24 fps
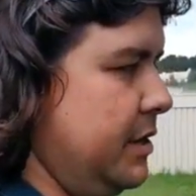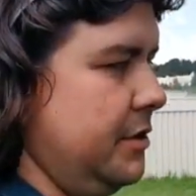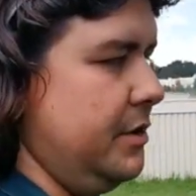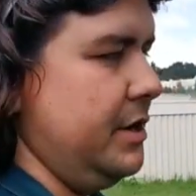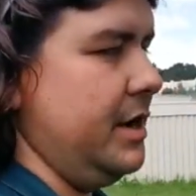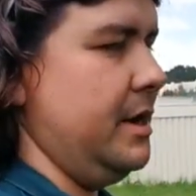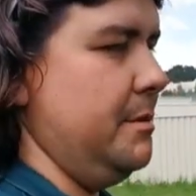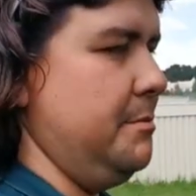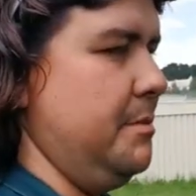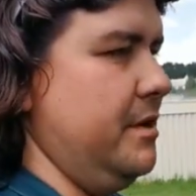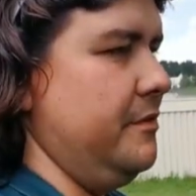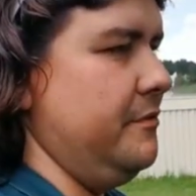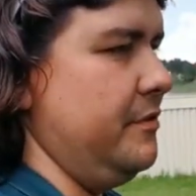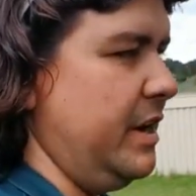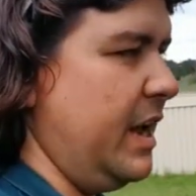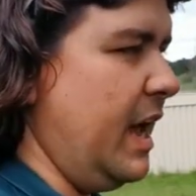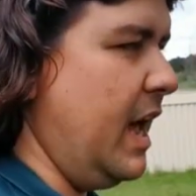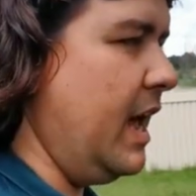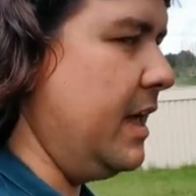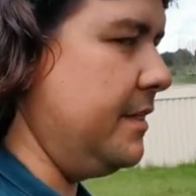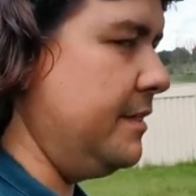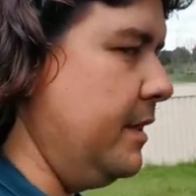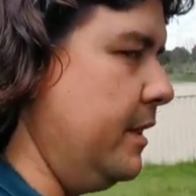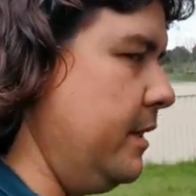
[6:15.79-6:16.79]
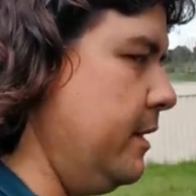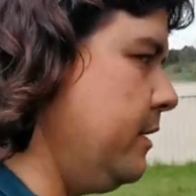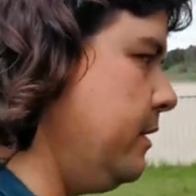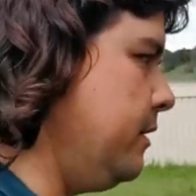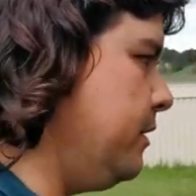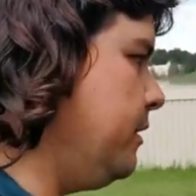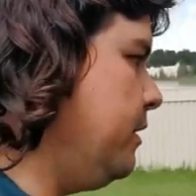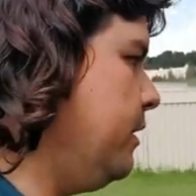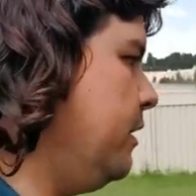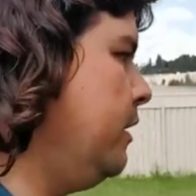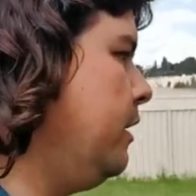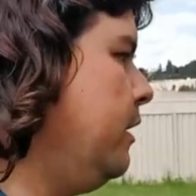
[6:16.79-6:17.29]
you're doing a bit of a guard there.
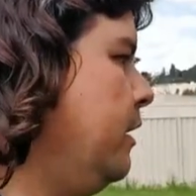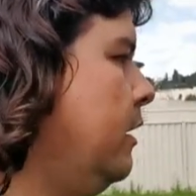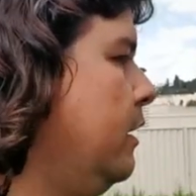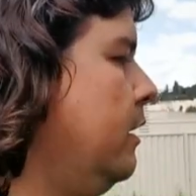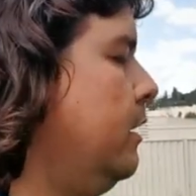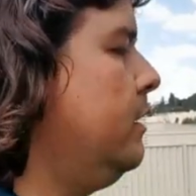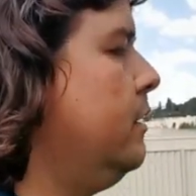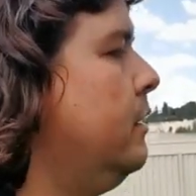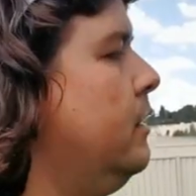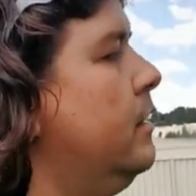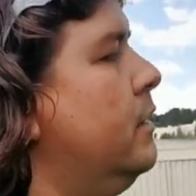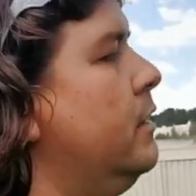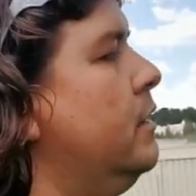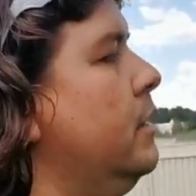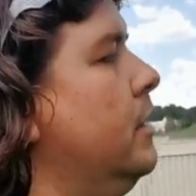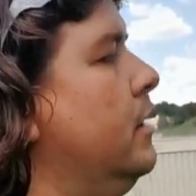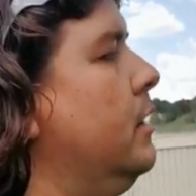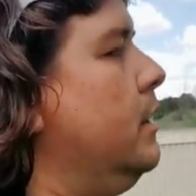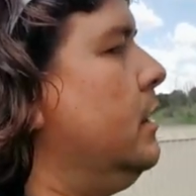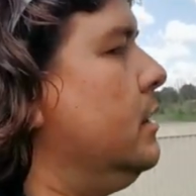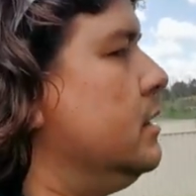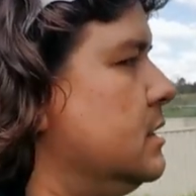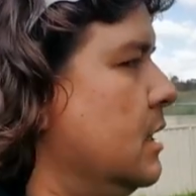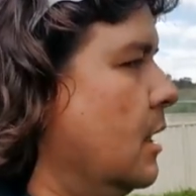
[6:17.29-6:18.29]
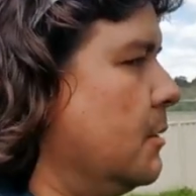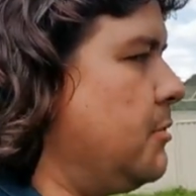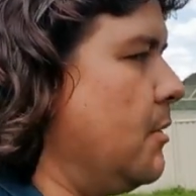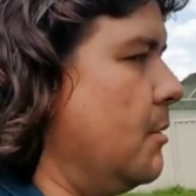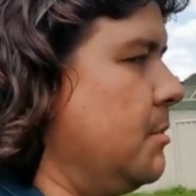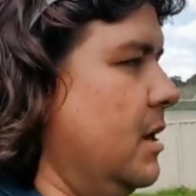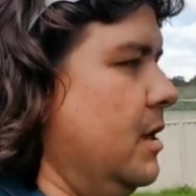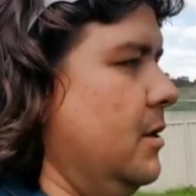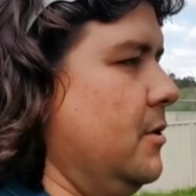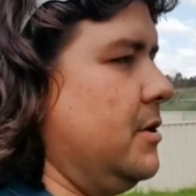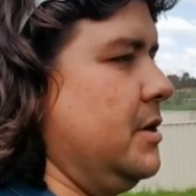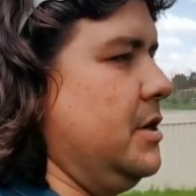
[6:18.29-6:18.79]
So I'll
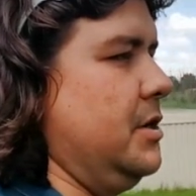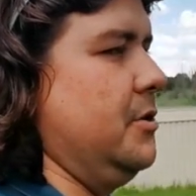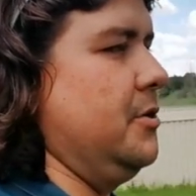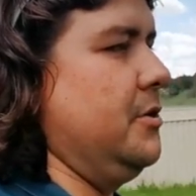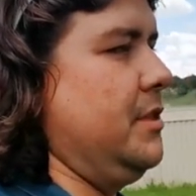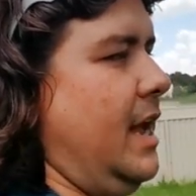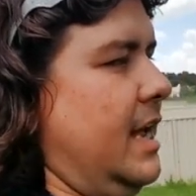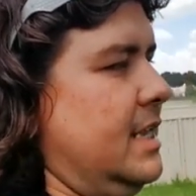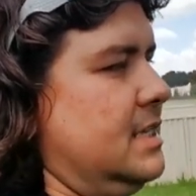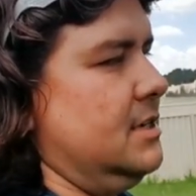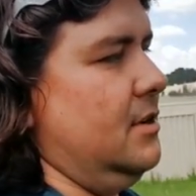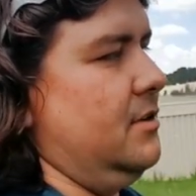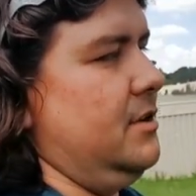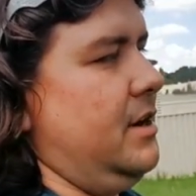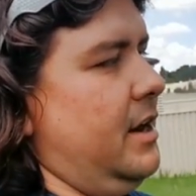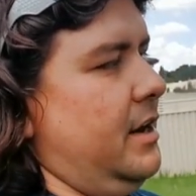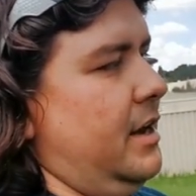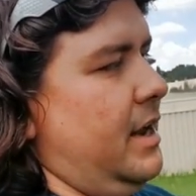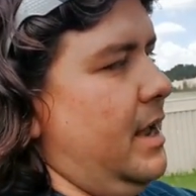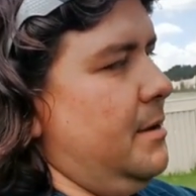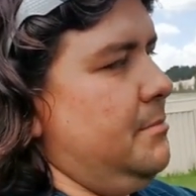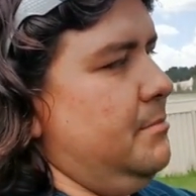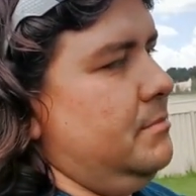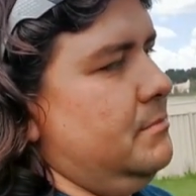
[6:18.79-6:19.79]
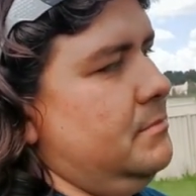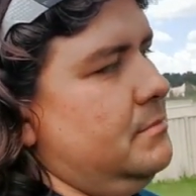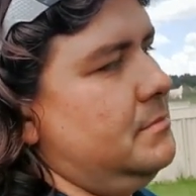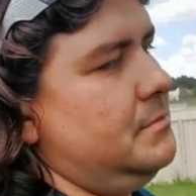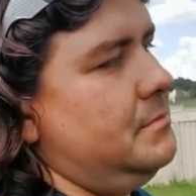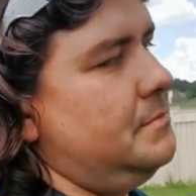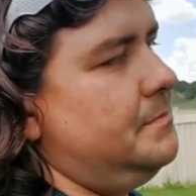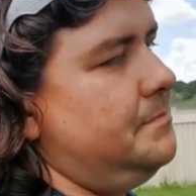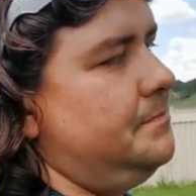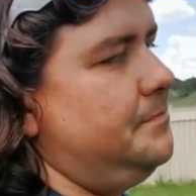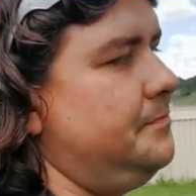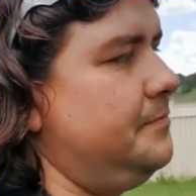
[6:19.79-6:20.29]
probably look at doing that so I don't keep
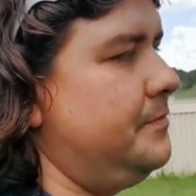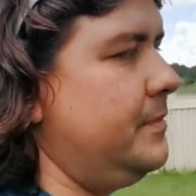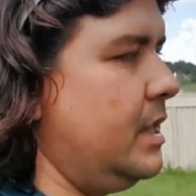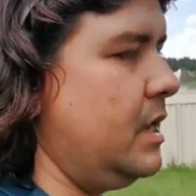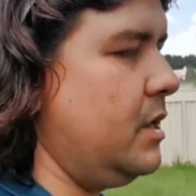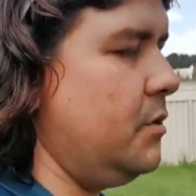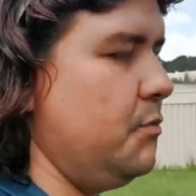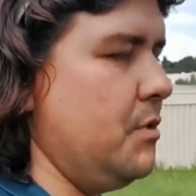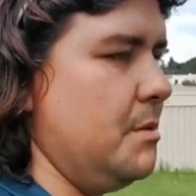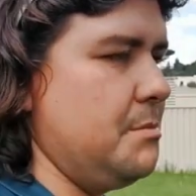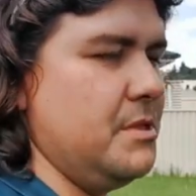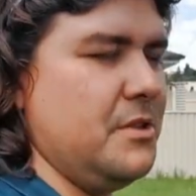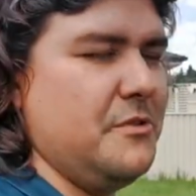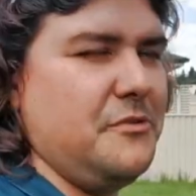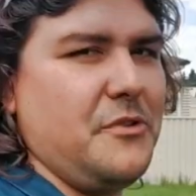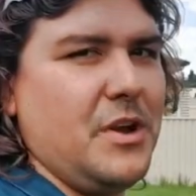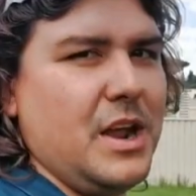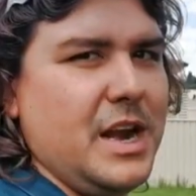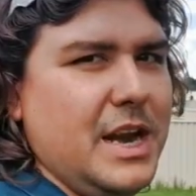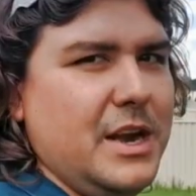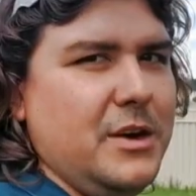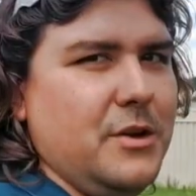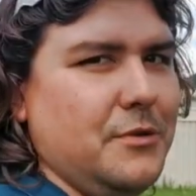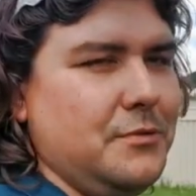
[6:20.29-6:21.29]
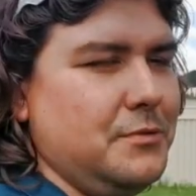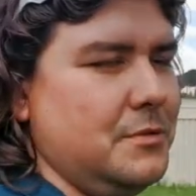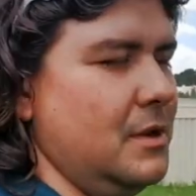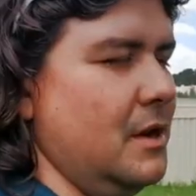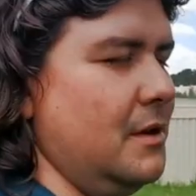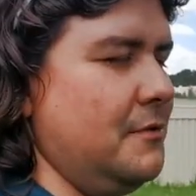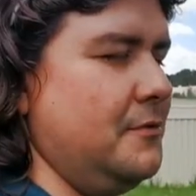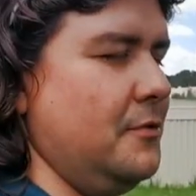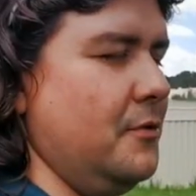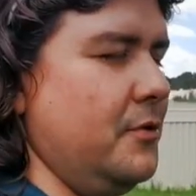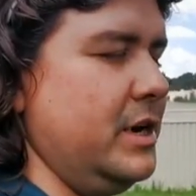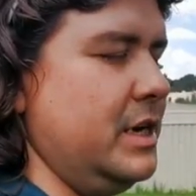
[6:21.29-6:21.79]
ripping the front end off with
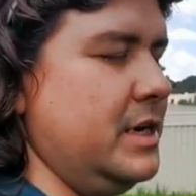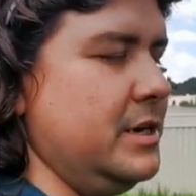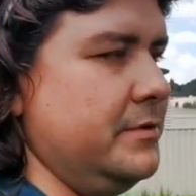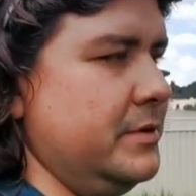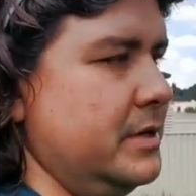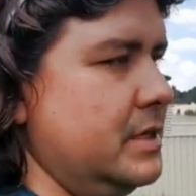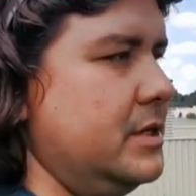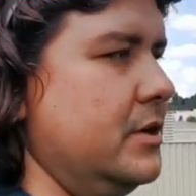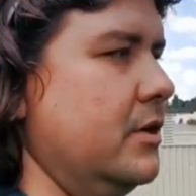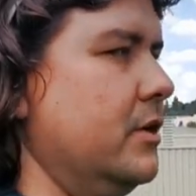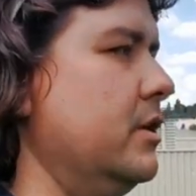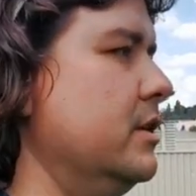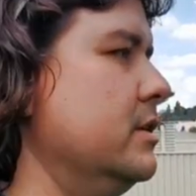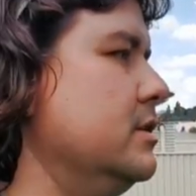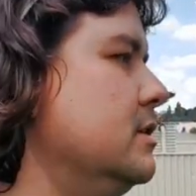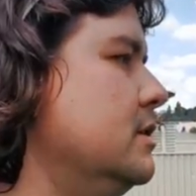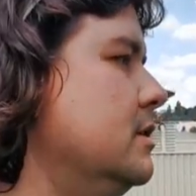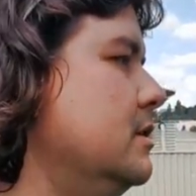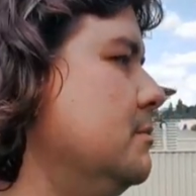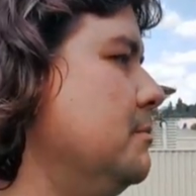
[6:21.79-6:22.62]
like 42-inch tyres.